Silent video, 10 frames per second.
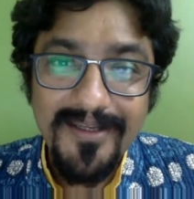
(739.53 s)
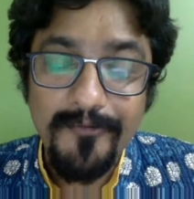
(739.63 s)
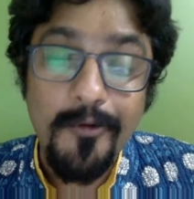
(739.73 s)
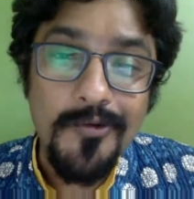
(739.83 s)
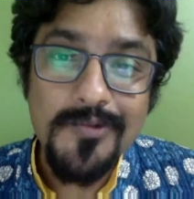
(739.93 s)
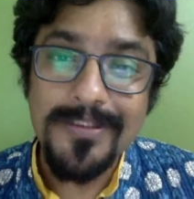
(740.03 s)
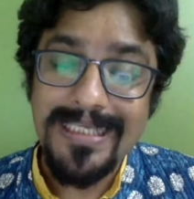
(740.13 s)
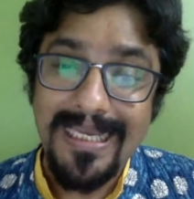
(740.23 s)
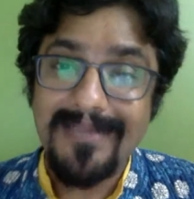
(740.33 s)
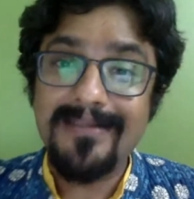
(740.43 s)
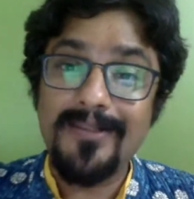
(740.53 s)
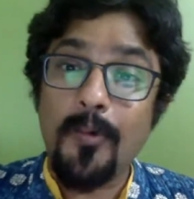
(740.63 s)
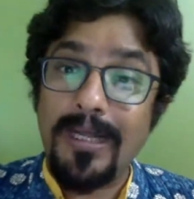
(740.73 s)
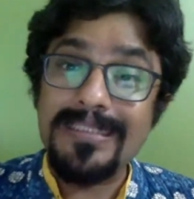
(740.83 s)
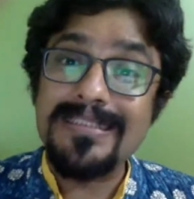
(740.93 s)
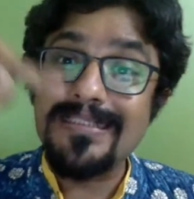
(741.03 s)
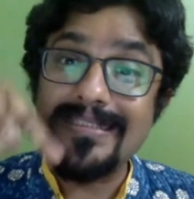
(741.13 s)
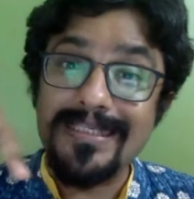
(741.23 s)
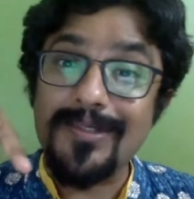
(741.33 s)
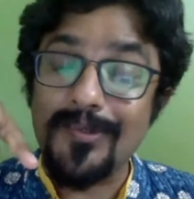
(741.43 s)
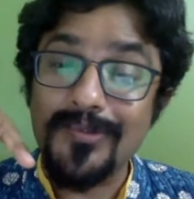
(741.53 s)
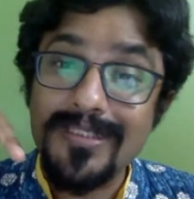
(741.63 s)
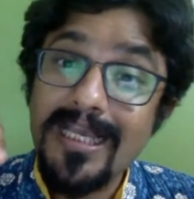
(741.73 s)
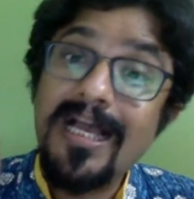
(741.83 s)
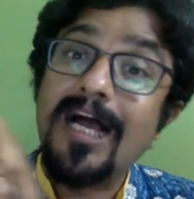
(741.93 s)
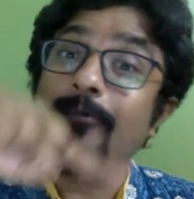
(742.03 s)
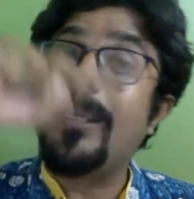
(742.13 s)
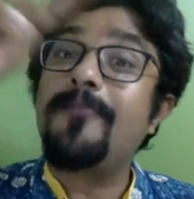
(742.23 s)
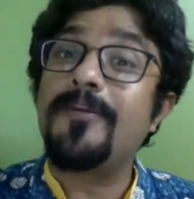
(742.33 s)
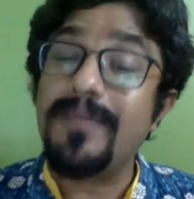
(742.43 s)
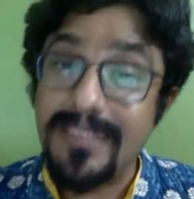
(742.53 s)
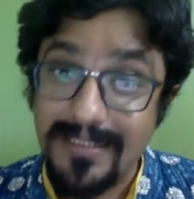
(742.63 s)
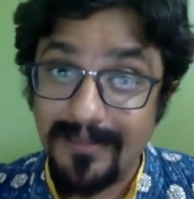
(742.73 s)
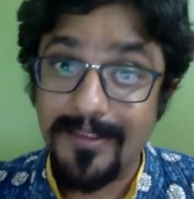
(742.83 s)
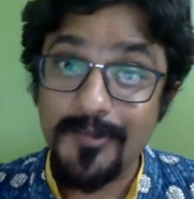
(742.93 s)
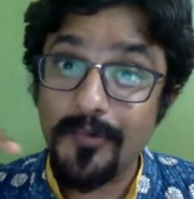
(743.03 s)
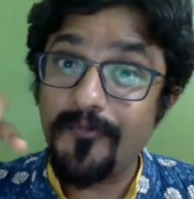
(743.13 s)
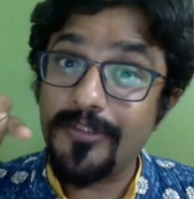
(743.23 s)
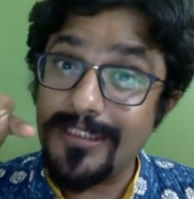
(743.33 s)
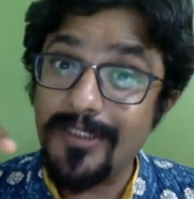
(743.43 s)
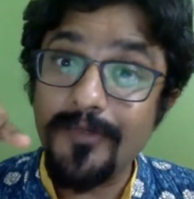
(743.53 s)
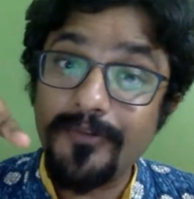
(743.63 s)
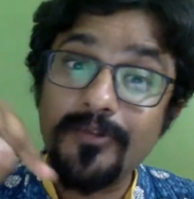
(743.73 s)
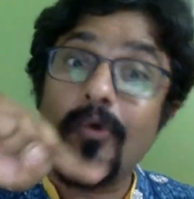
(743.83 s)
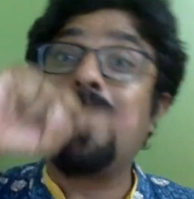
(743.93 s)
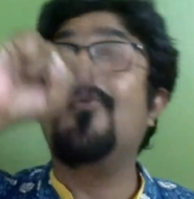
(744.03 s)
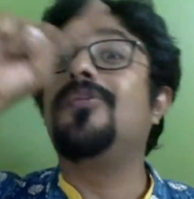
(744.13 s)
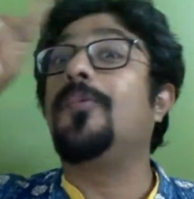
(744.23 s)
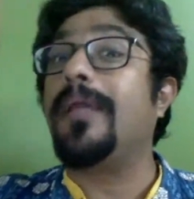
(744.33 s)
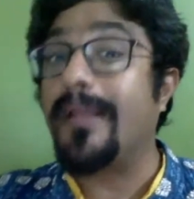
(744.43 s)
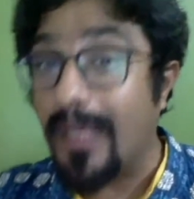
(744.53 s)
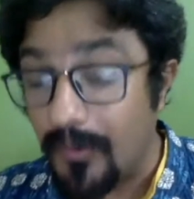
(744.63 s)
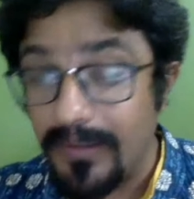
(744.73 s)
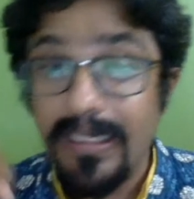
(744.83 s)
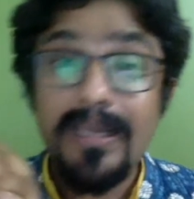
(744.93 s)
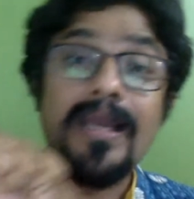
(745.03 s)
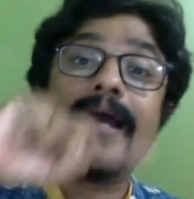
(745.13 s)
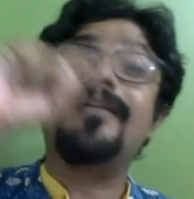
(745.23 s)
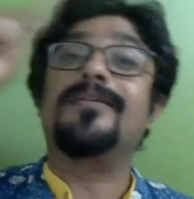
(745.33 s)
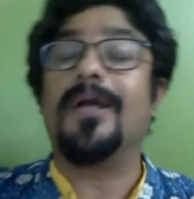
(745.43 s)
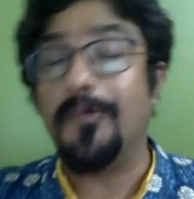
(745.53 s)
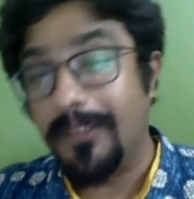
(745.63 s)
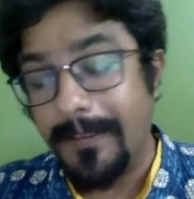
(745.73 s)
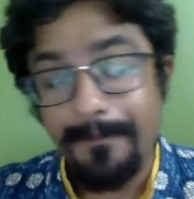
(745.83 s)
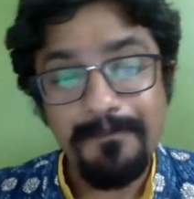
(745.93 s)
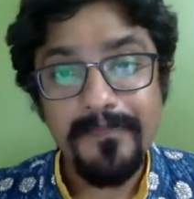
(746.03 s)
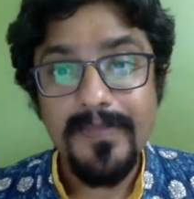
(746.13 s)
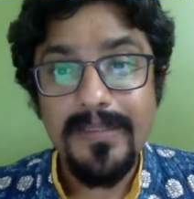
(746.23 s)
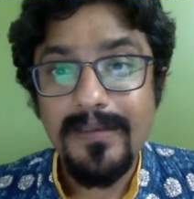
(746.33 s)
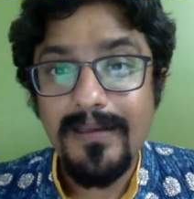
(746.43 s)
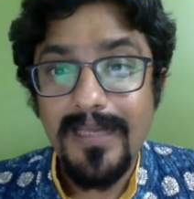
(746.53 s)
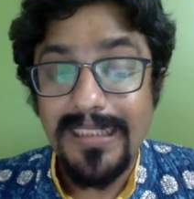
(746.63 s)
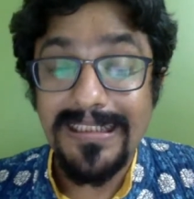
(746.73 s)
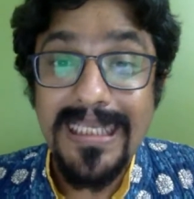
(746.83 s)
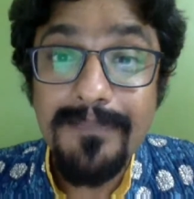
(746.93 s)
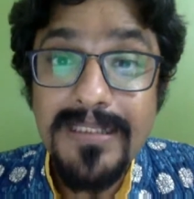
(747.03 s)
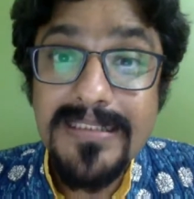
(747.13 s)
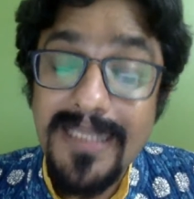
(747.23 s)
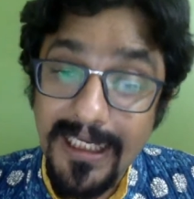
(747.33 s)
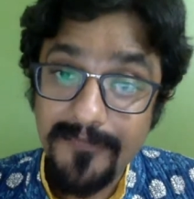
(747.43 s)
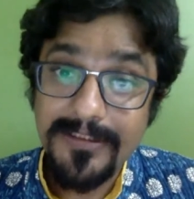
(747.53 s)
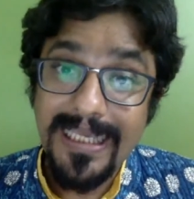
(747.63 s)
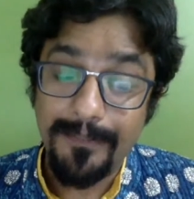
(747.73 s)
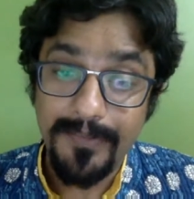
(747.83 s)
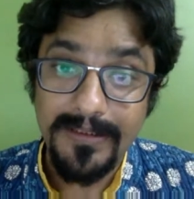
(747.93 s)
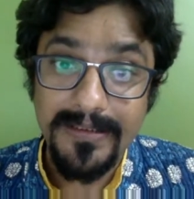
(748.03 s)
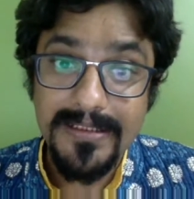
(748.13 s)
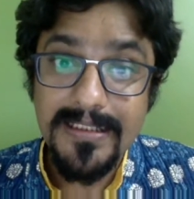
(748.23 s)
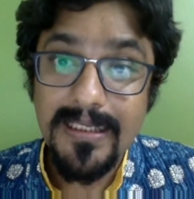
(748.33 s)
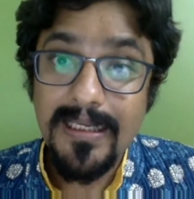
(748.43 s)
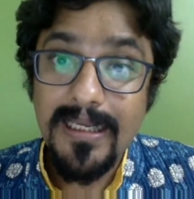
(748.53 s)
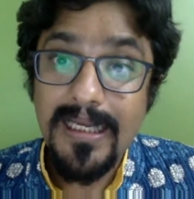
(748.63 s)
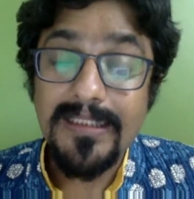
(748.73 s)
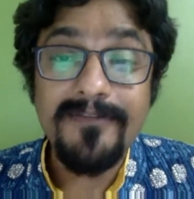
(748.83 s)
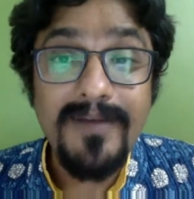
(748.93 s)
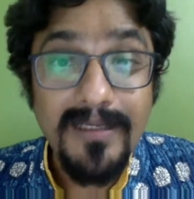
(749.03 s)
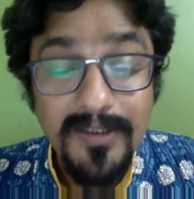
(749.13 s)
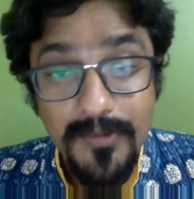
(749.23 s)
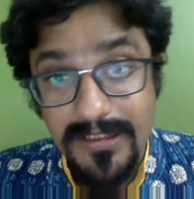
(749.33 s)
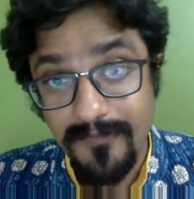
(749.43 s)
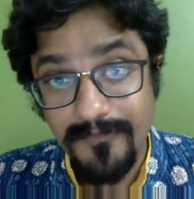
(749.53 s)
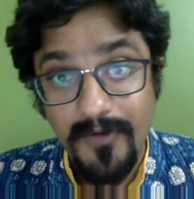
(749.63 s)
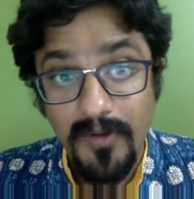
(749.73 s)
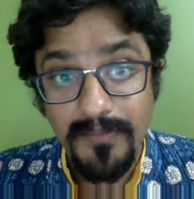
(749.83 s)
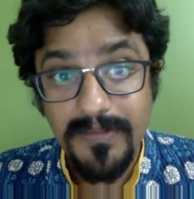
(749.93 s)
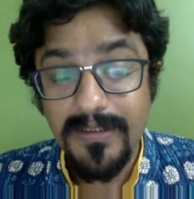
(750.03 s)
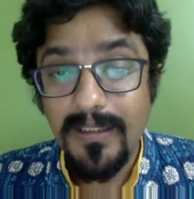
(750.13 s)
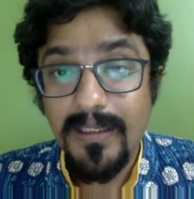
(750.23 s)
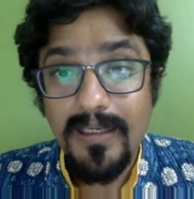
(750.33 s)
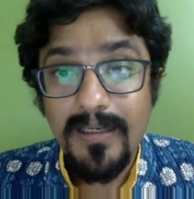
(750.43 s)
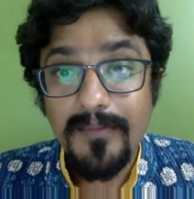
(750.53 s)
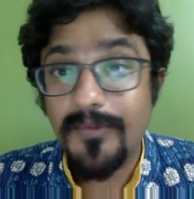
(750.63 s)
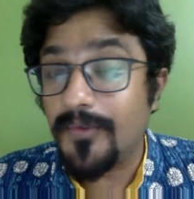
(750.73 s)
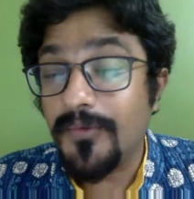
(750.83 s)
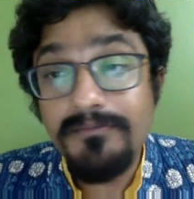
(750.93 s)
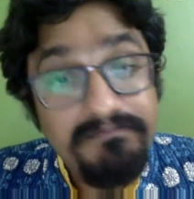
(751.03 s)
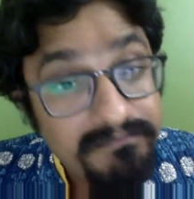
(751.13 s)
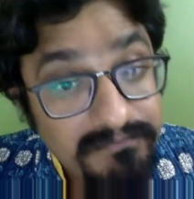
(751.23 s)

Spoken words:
phones which had the ones and zeros away from each other. So for zero, you have to do all the way round and round. And the neighbors dialed for the ambulance. And the father was informed through